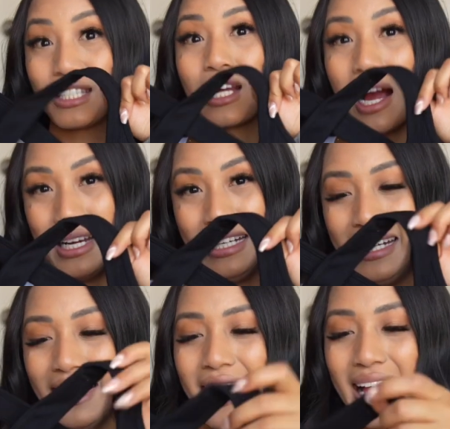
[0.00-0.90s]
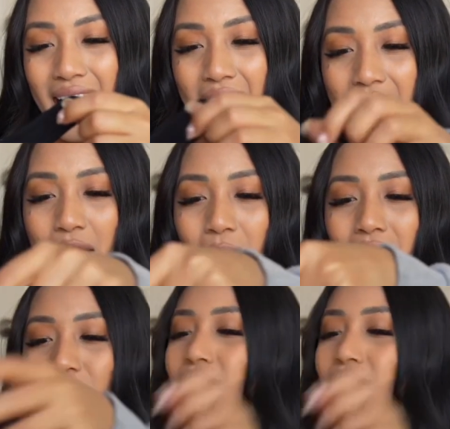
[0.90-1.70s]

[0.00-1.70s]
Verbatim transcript: Tiny. Um, and it